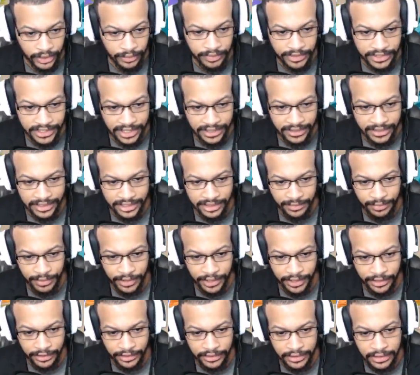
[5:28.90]
pretend this is a
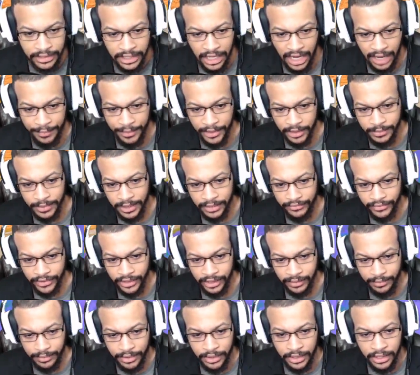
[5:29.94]
player. I build my
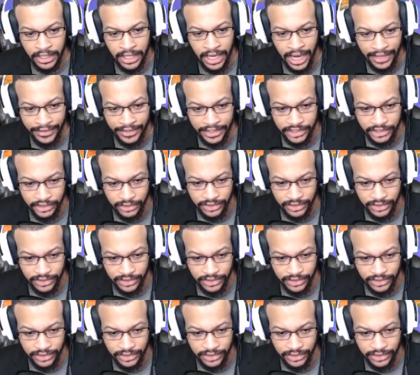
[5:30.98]
ramp, and then as soon